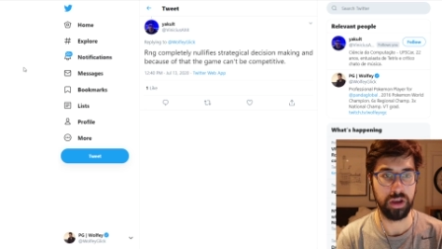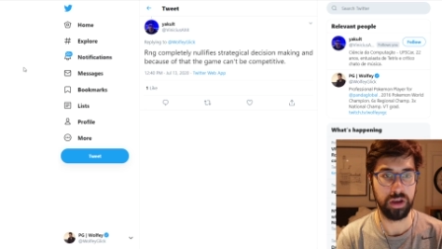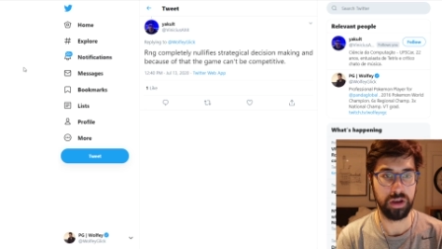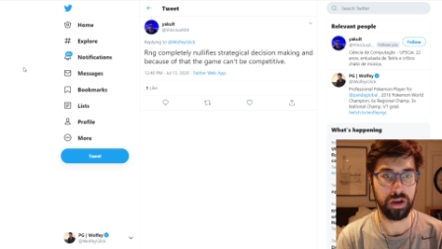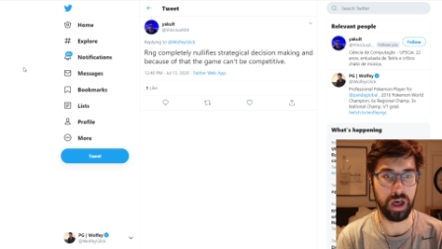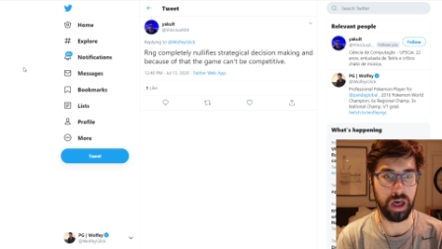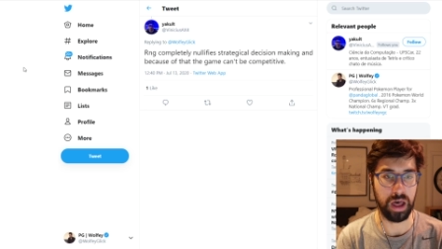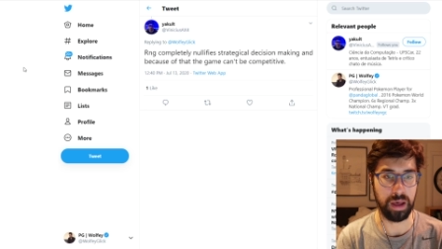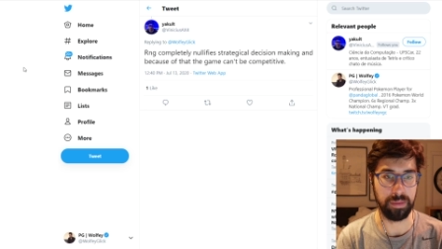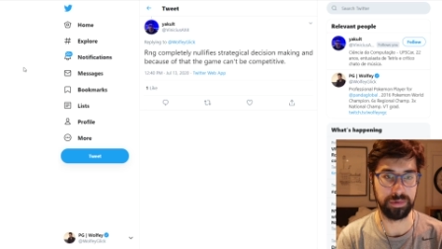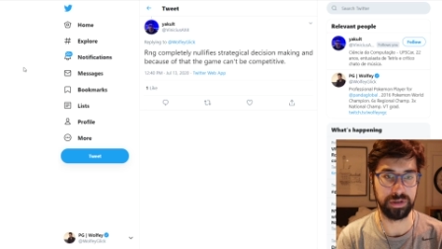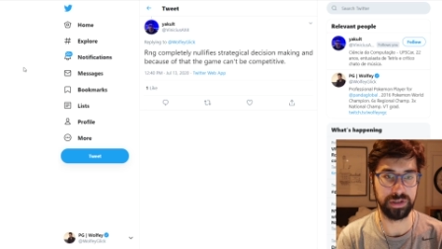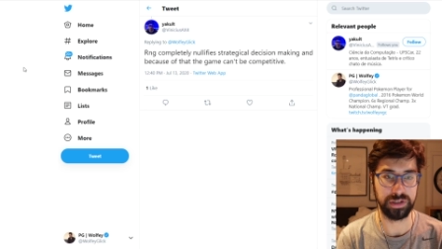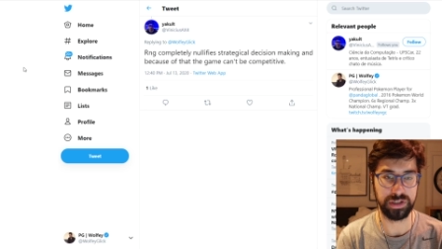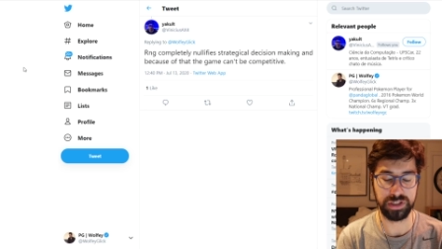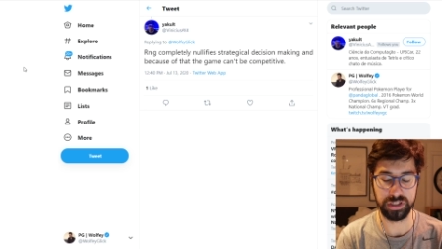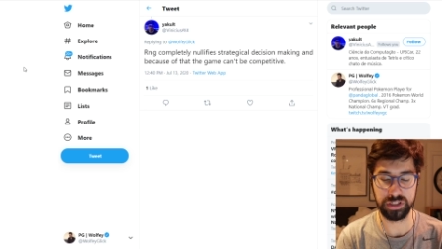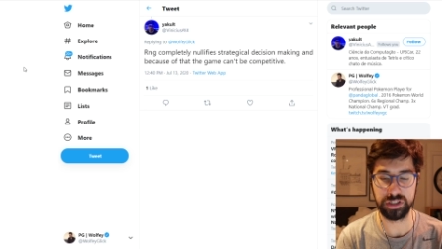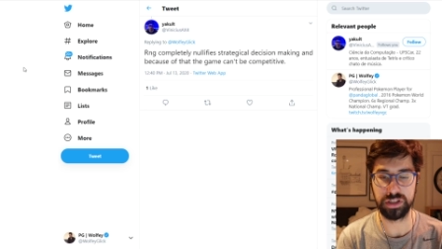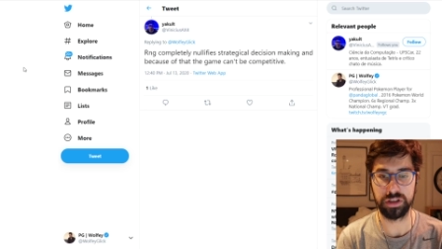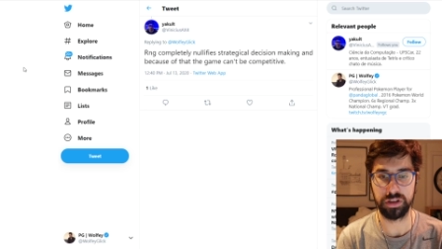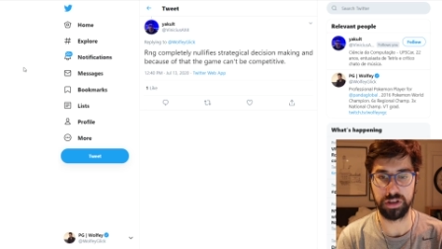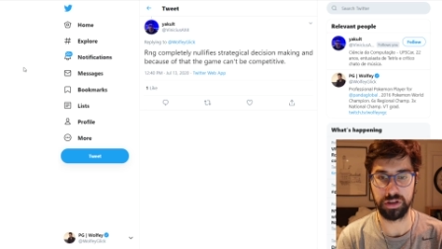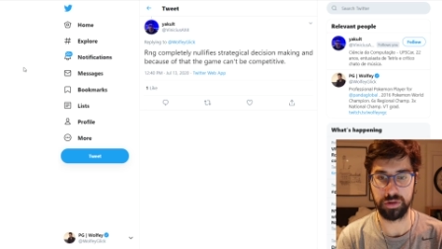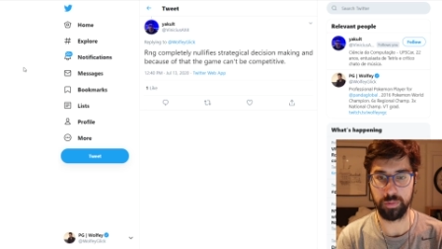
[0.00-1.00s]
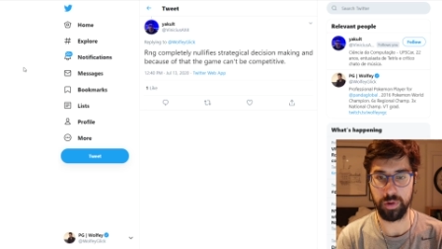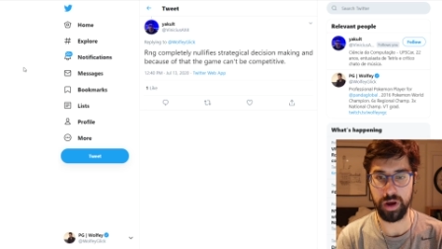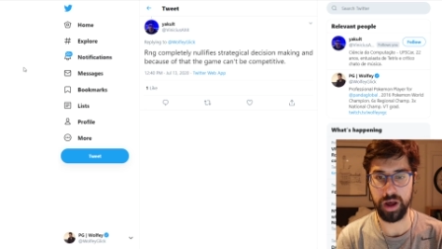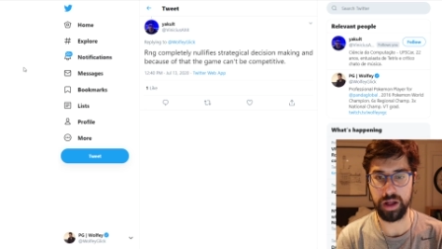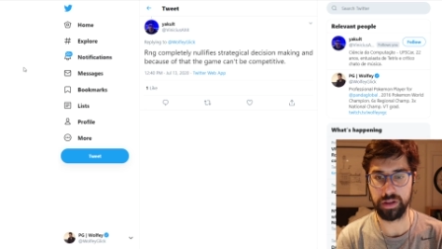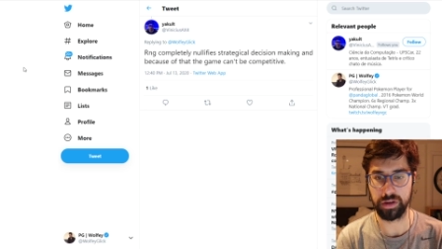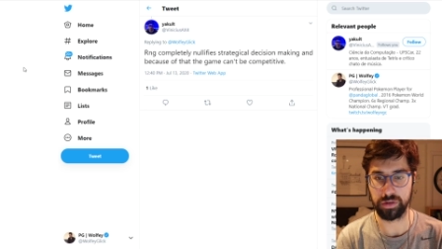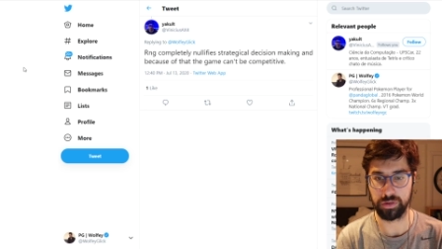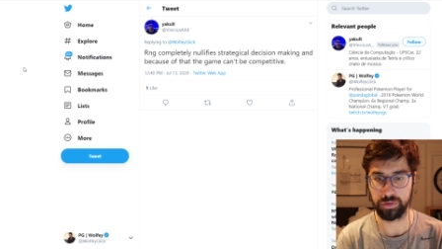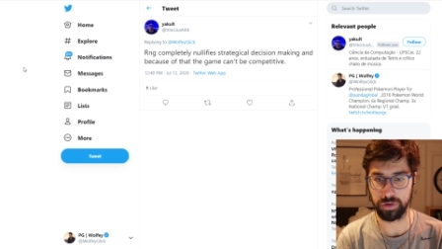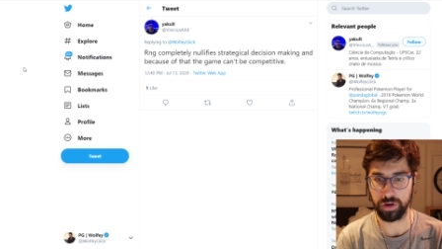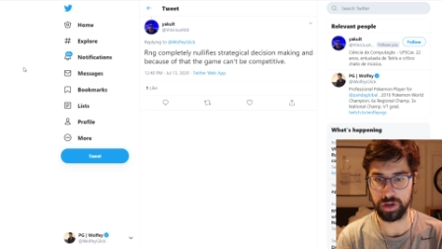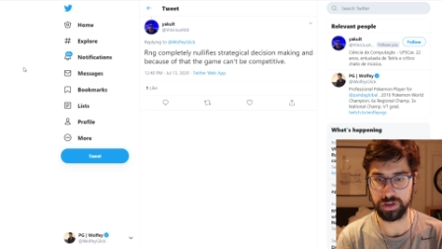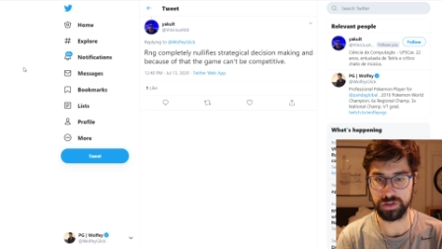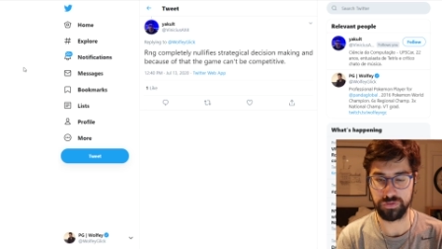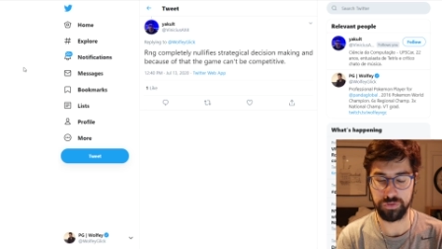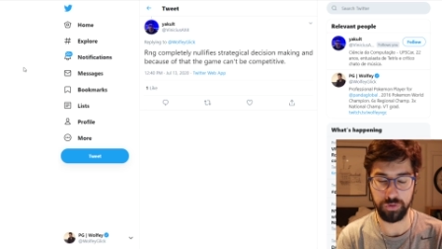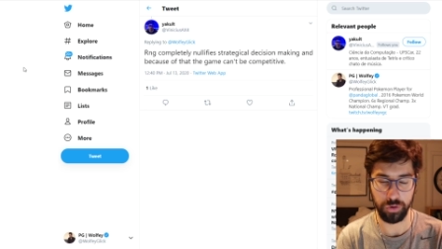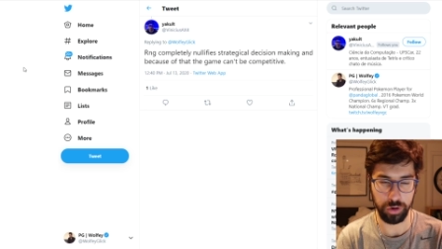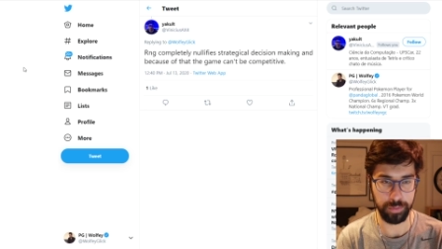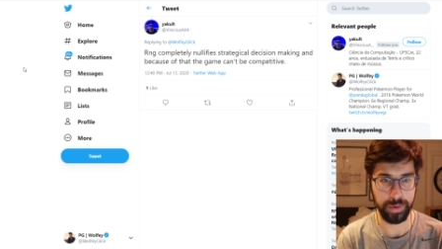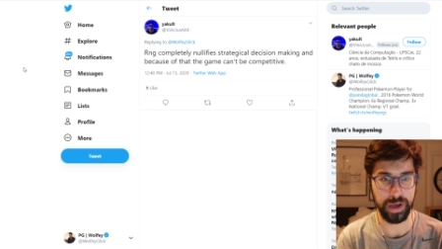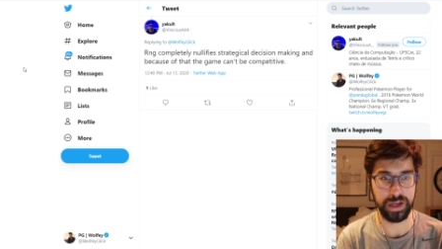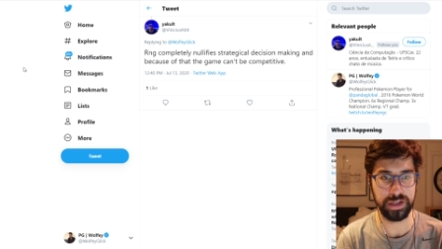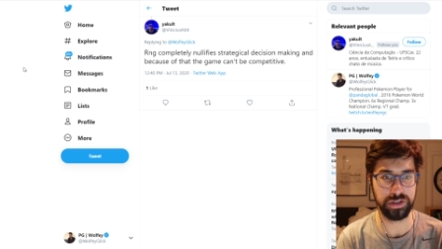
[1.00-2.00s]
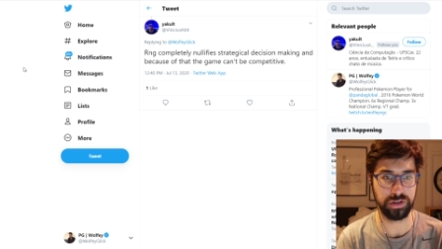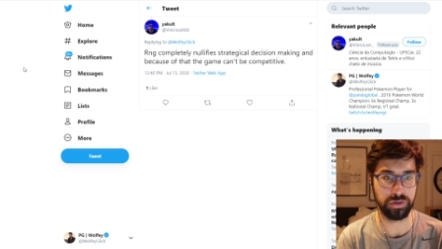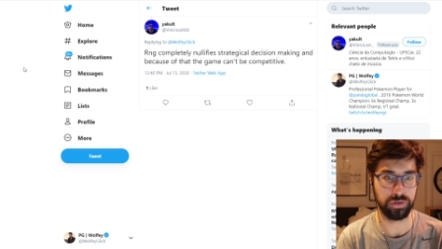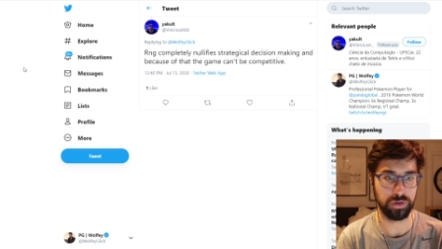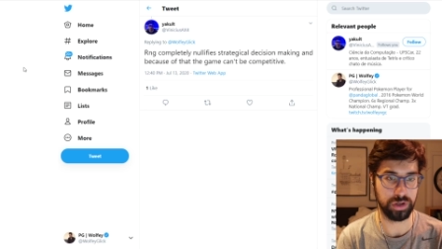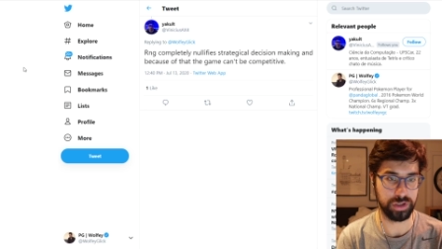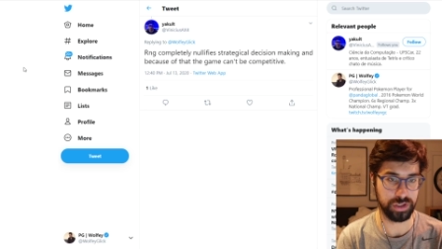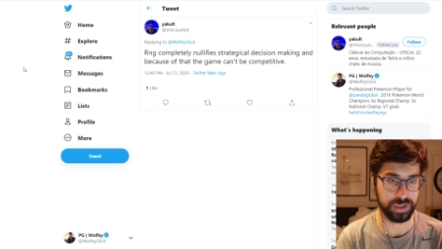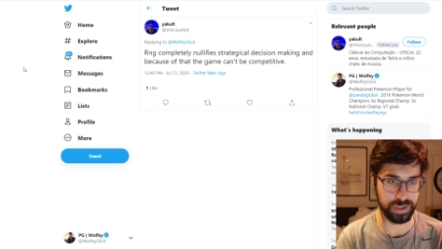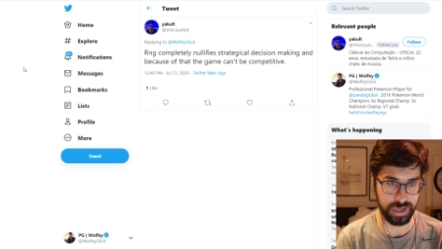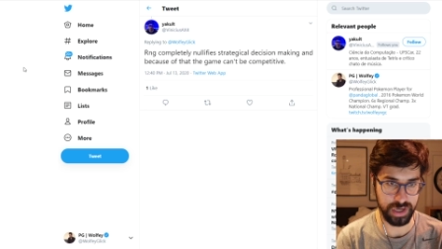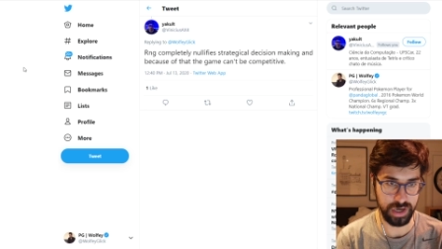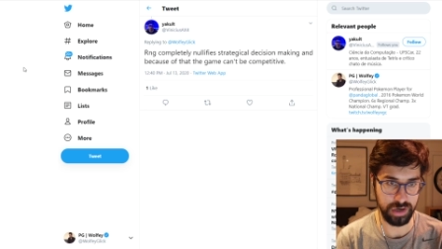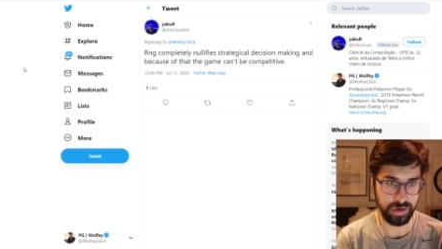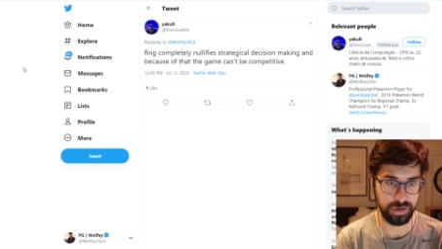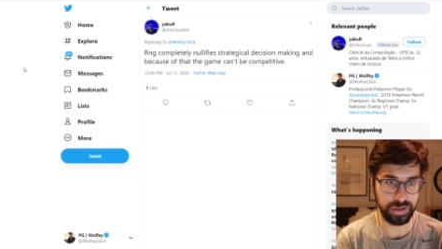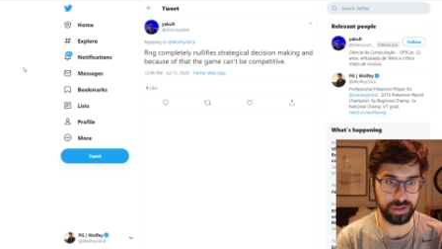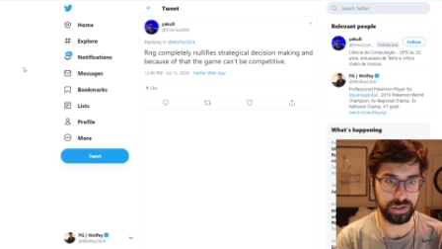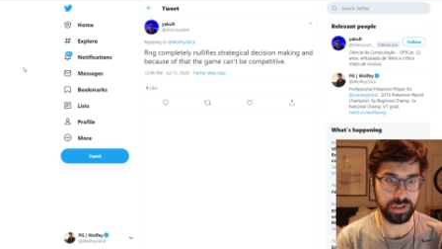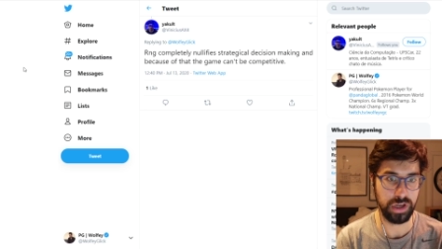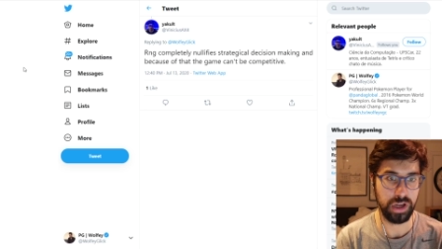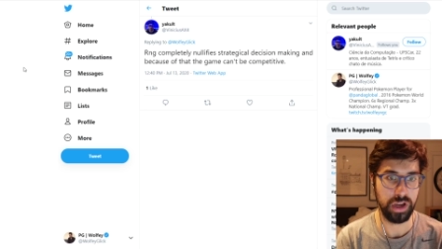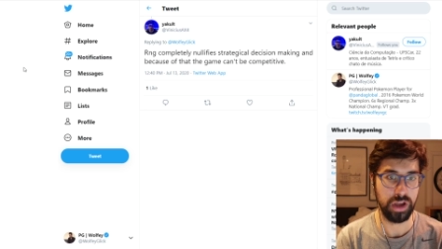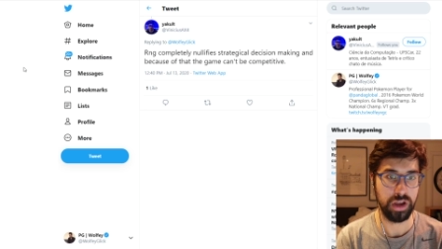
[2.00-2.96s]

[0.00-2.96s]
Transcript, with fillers: um, consistently well across formats, across years